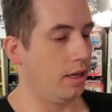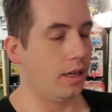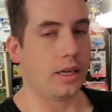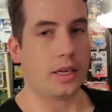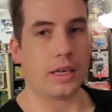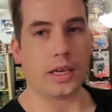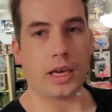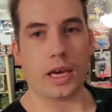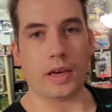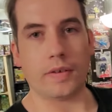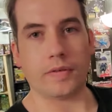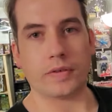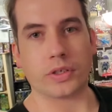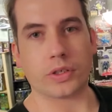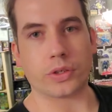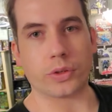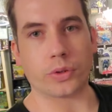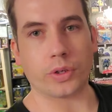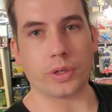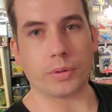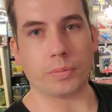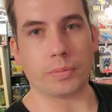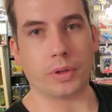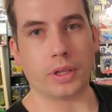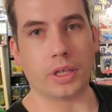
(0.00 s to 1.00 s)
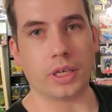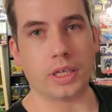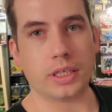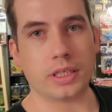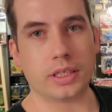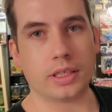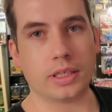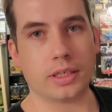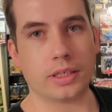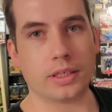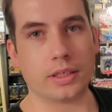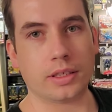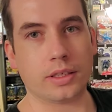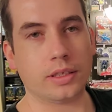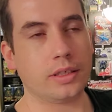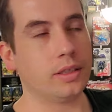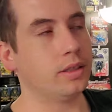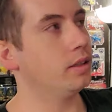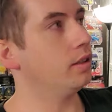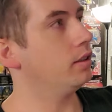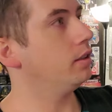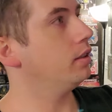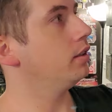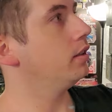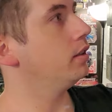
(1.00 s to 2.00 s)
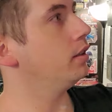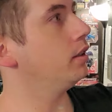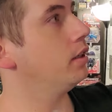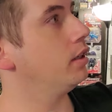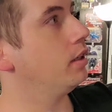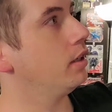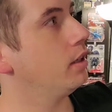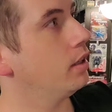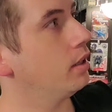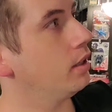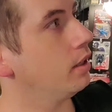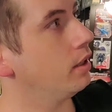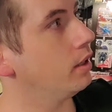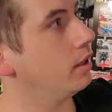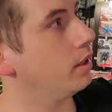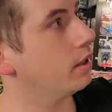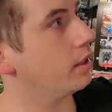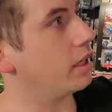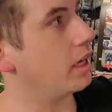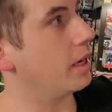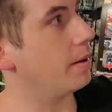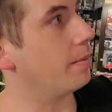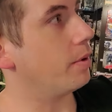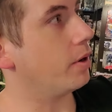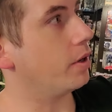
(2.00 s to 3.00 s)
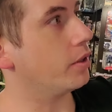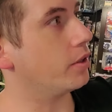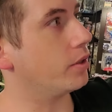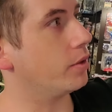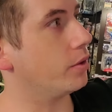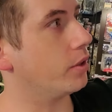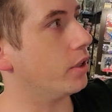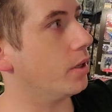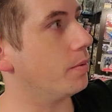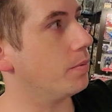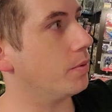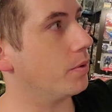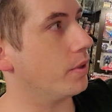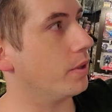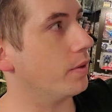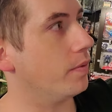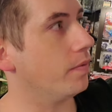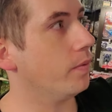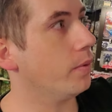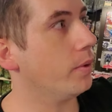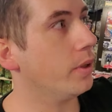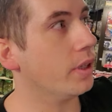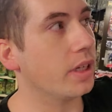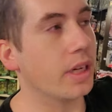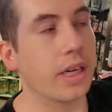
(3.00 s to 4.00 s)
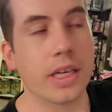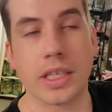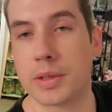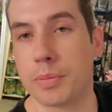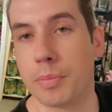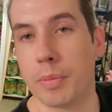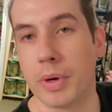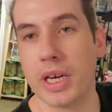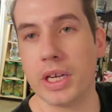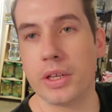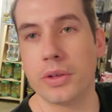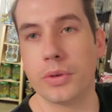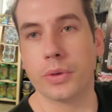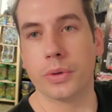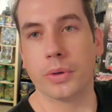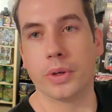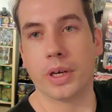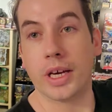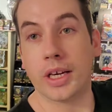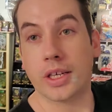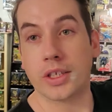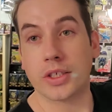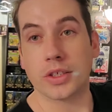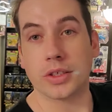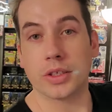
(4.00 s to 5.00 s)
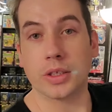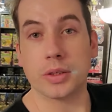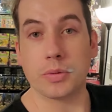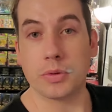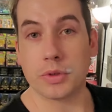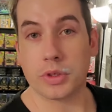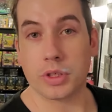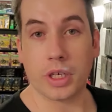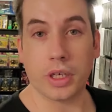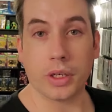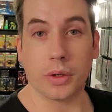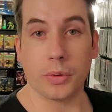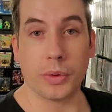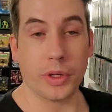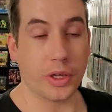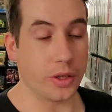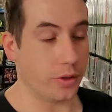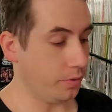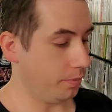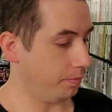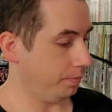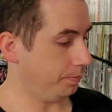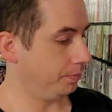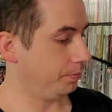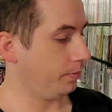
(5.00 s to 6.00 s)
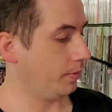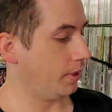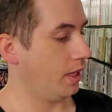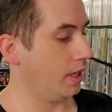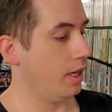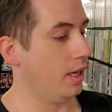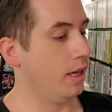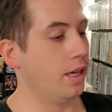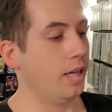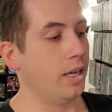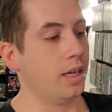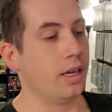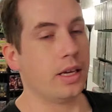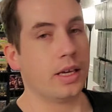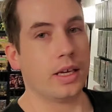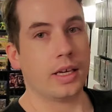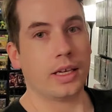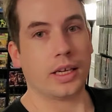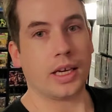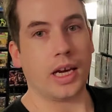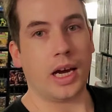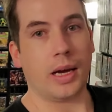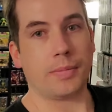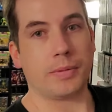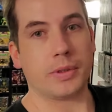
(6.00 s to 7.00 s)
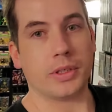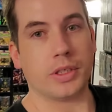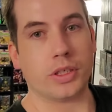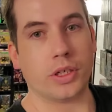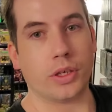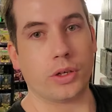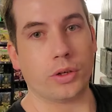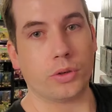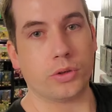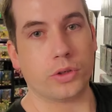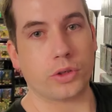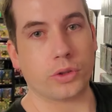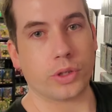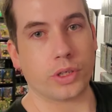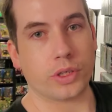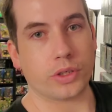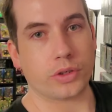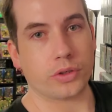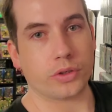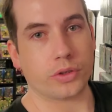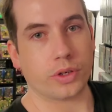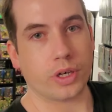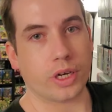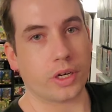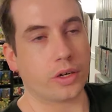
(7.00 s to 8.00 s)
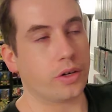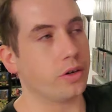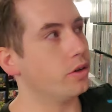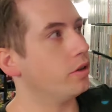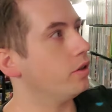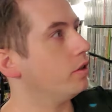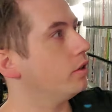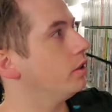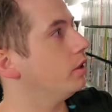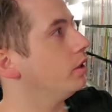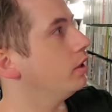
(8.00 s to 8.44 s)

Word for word: Cave Story Plus. Game also comes with a really nice manual, actually, which is kind of weird. Captain Toad Treasure Tracker.